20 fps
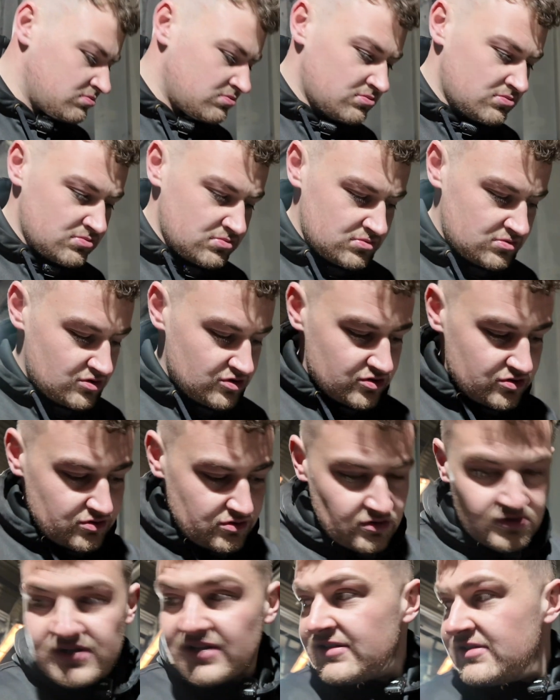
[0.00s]
Doesn't
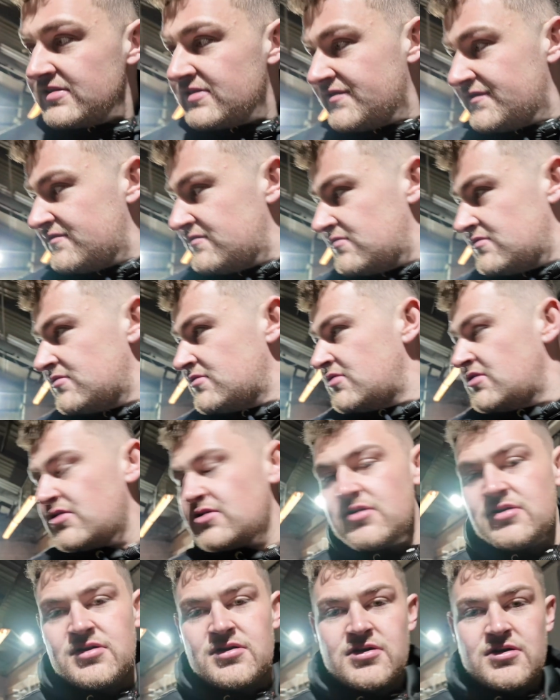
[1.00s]
look like there's
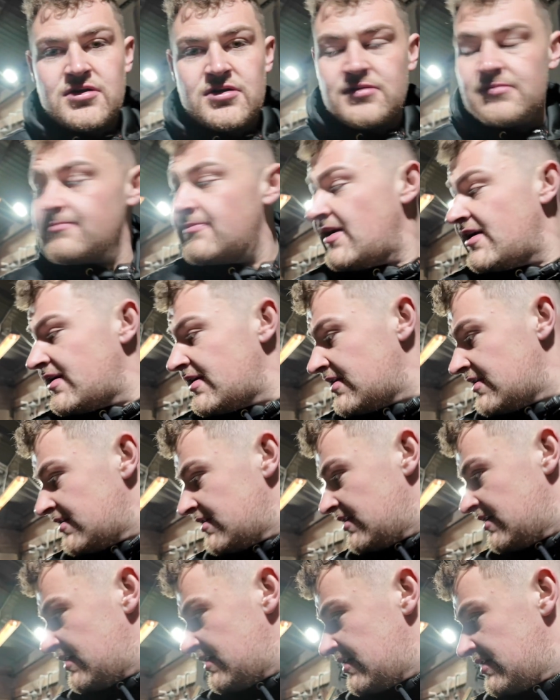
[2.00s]
many
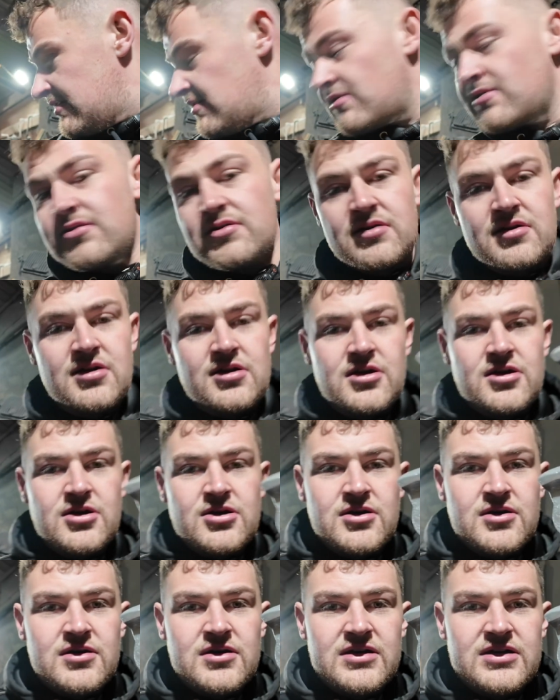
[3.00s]
in there.
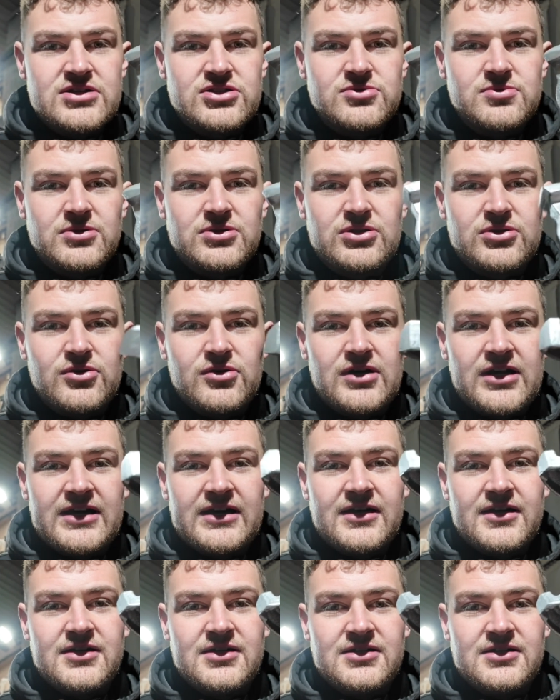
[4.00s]
This is what they look like.